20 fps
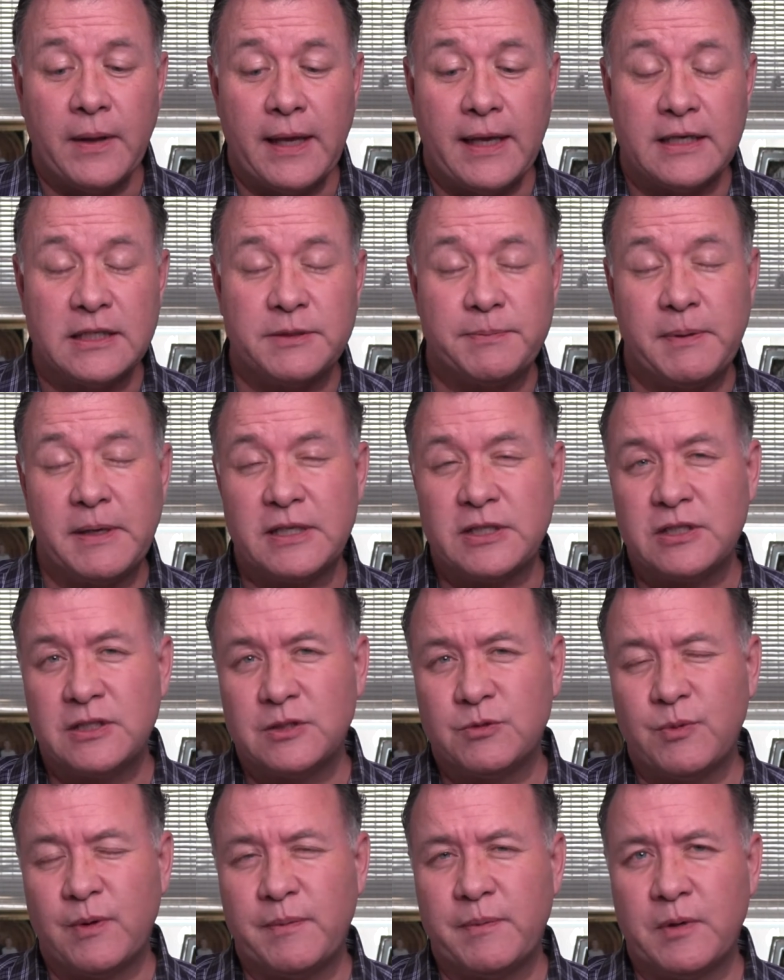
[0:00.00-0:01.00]
And especially
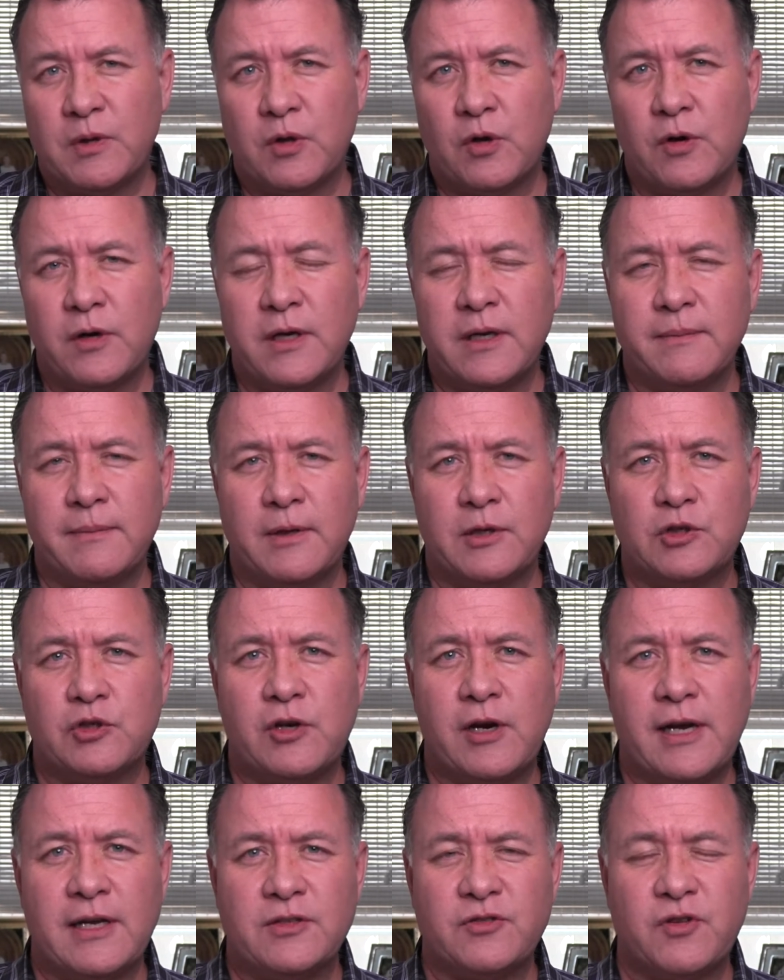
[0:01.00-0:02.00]
as we've been learning about
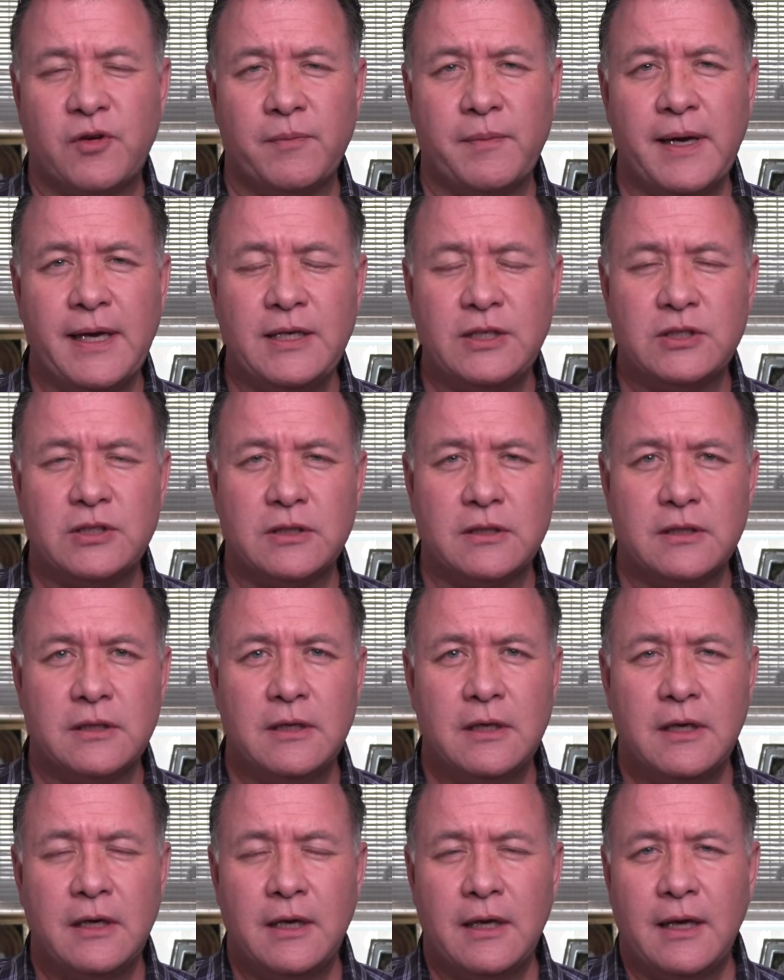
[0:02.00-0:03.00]
transformation,
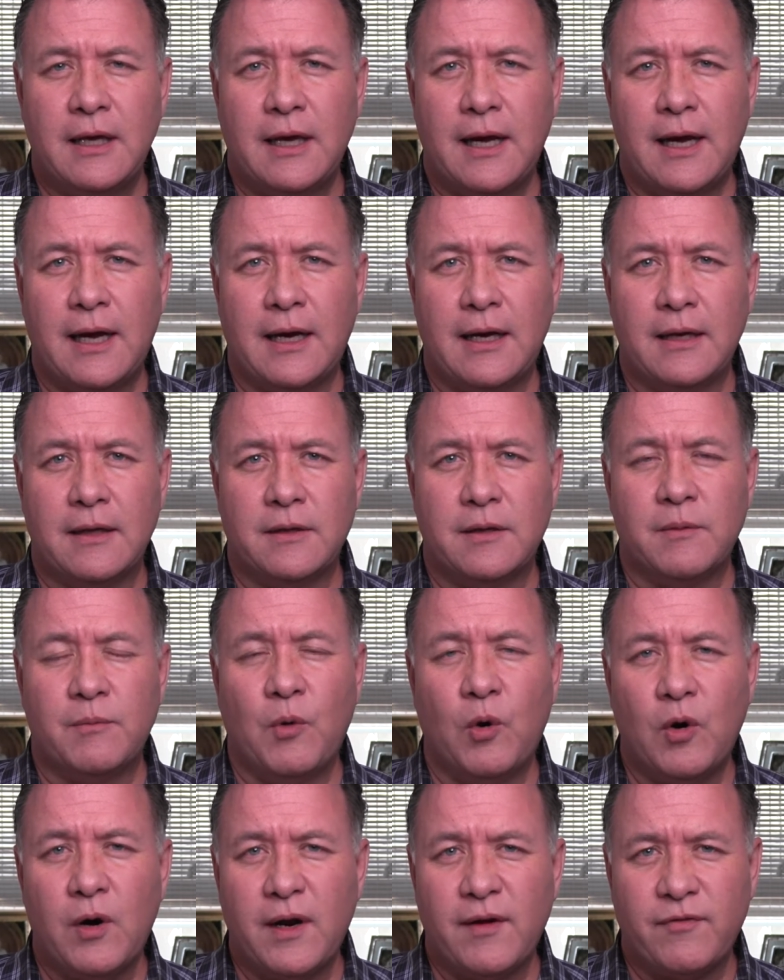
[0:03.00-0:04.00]
uh, the
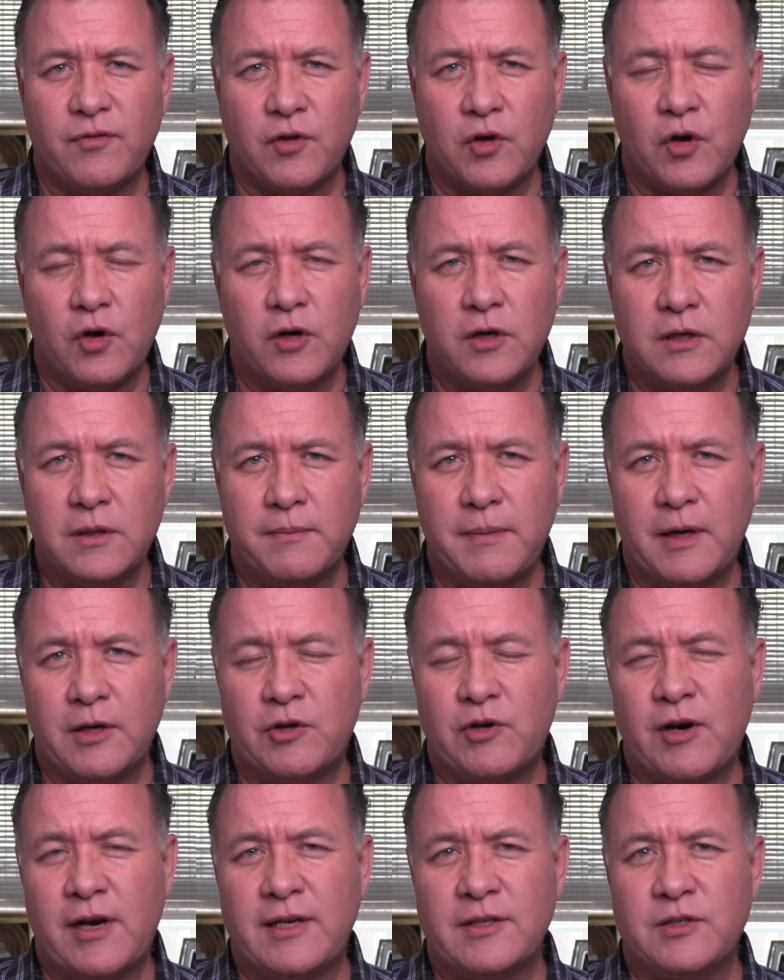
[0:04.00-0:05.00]
more I've learned about
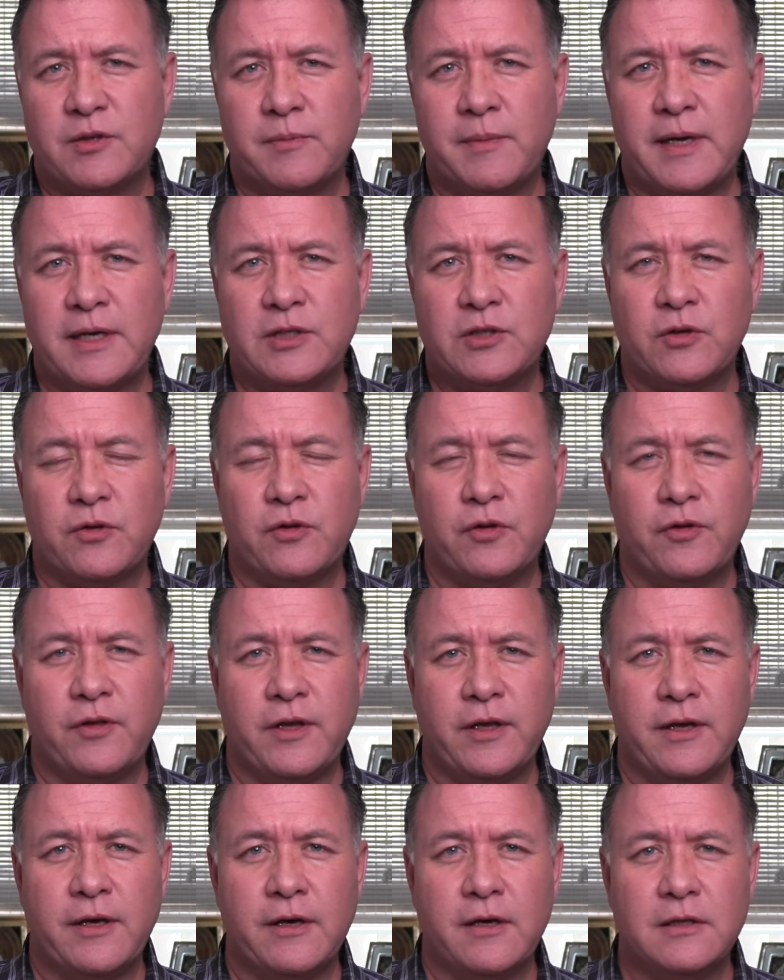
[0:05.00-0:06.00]
transformation through the
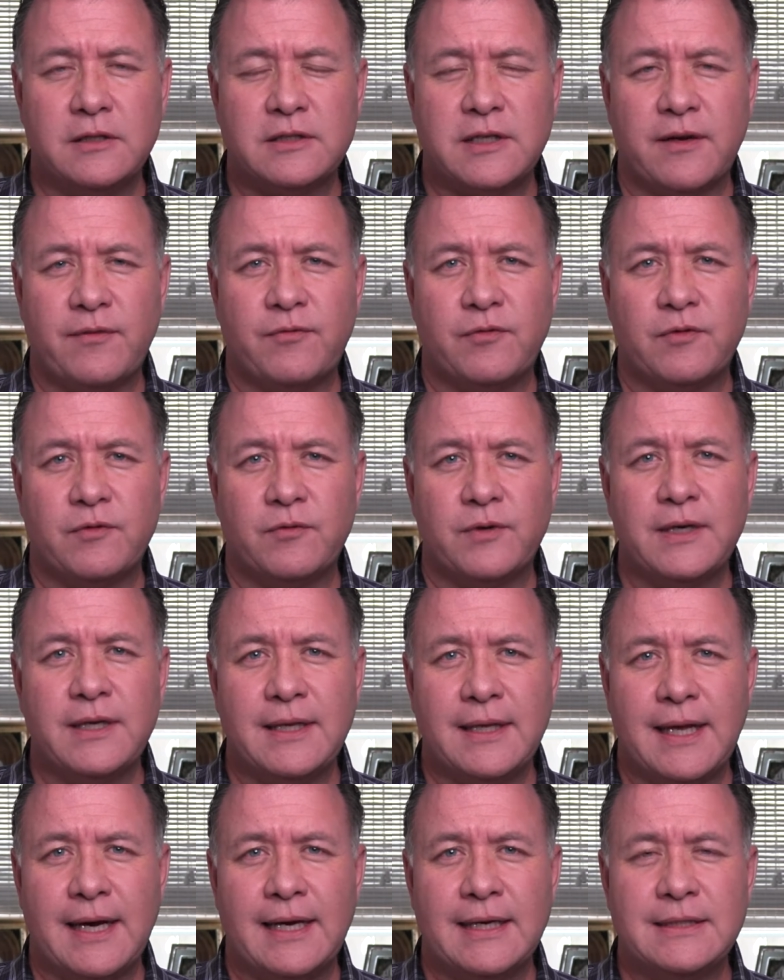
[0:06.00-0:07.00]
years, I've
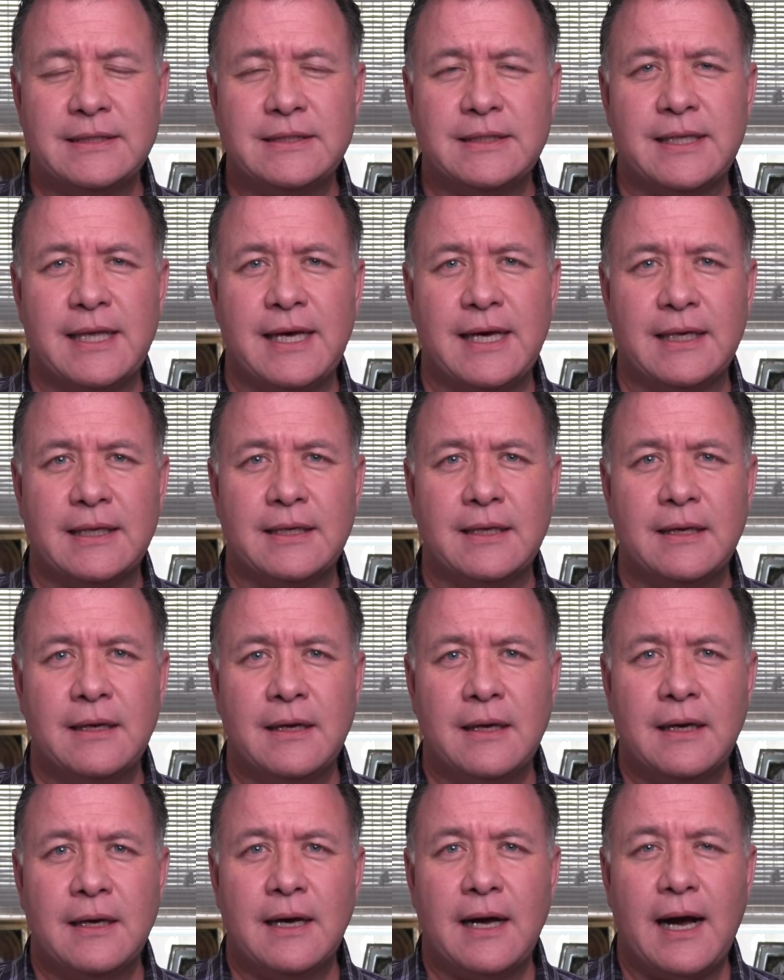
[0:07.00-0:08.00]
realized that
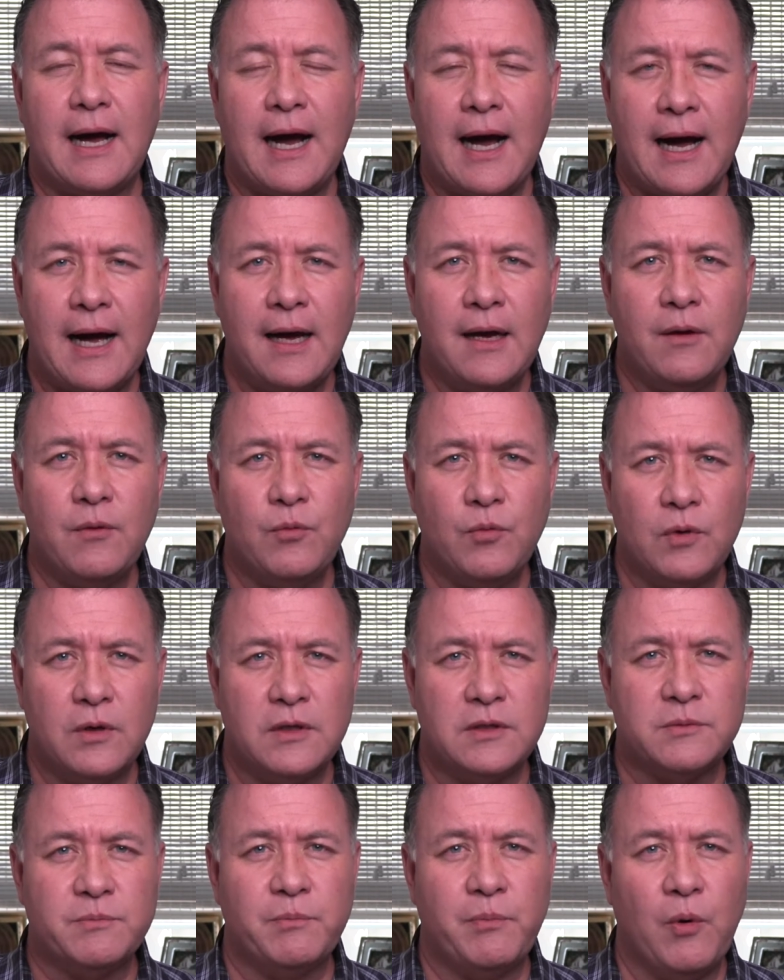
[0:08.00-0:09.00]
I
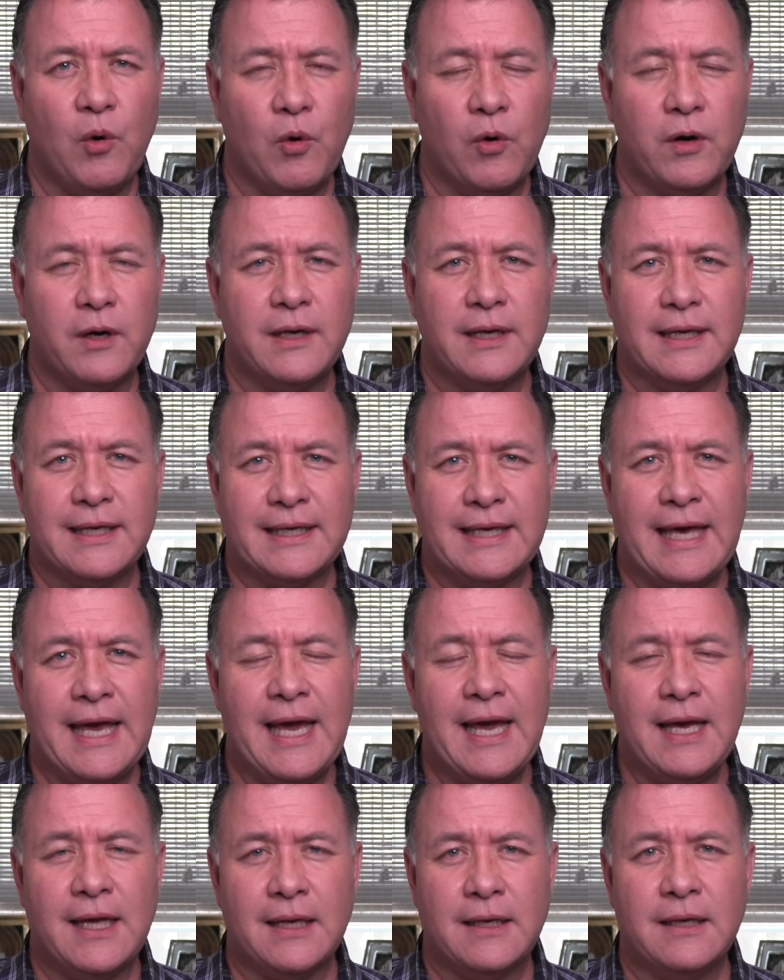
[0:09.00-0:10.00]
was born
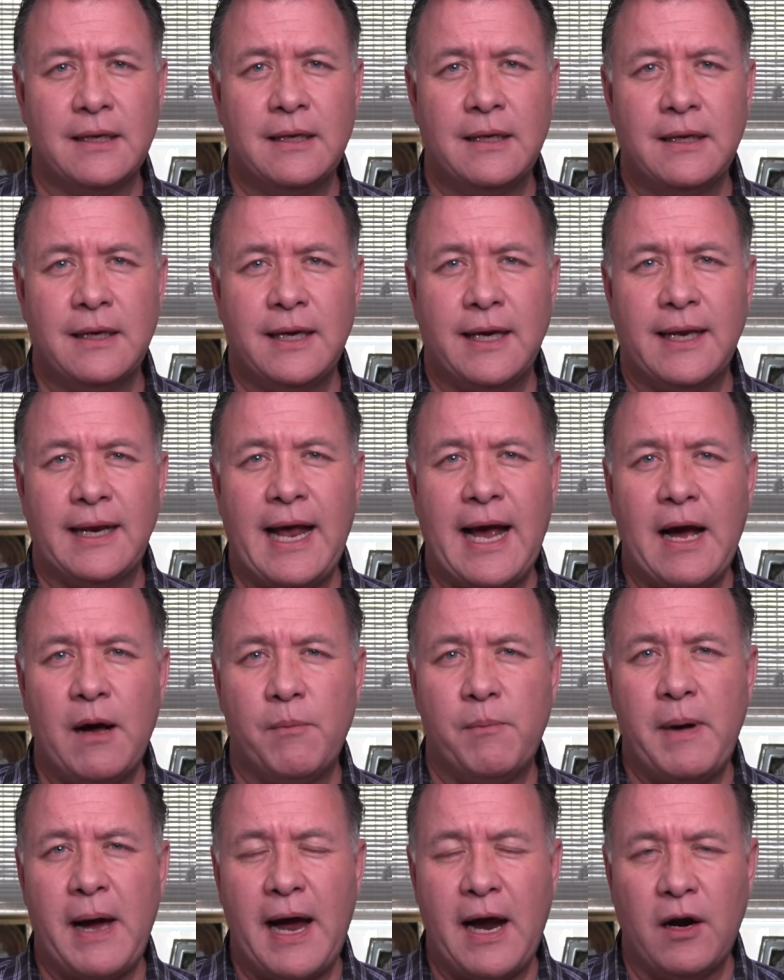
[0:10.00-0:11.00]
again and how
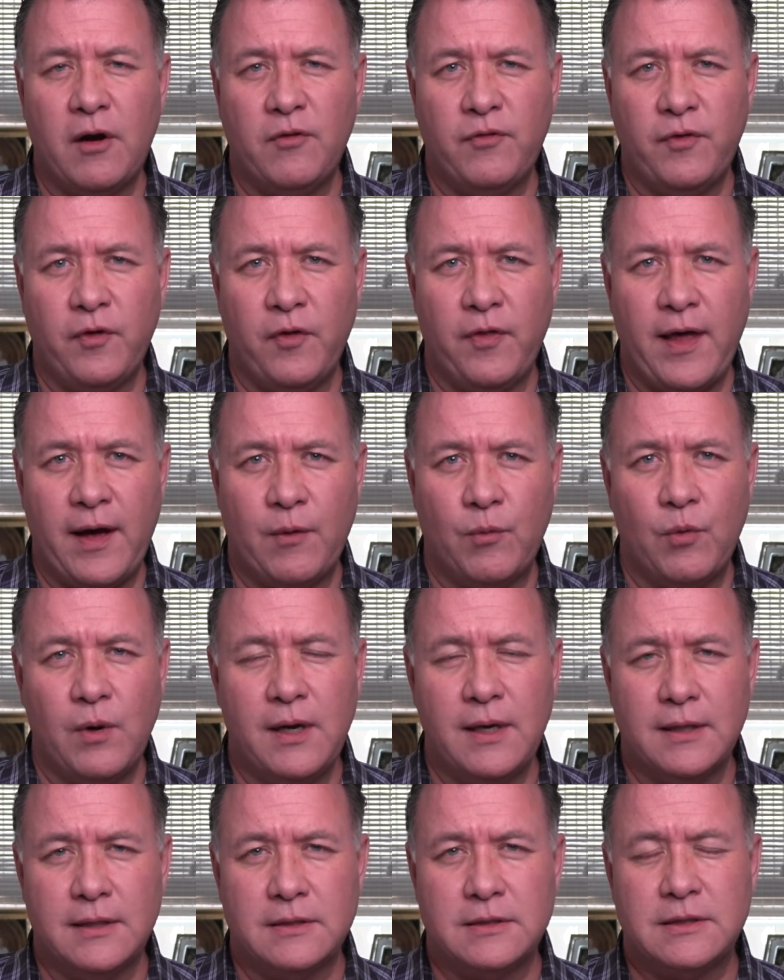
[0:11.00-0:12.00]
powerful that
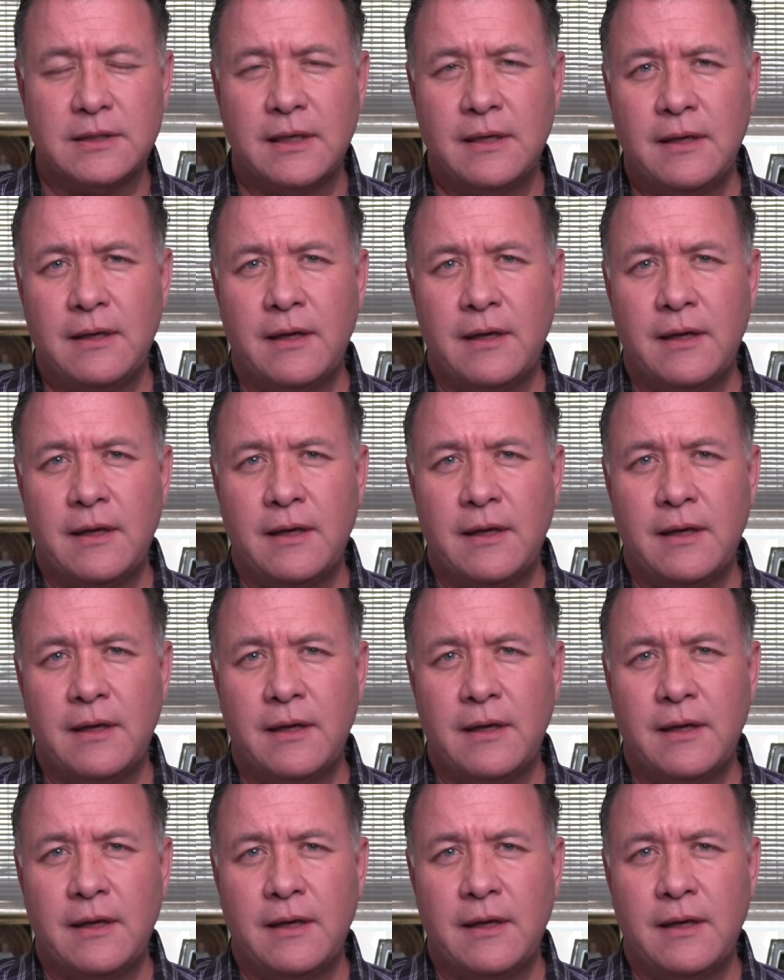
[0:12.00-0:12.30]
was.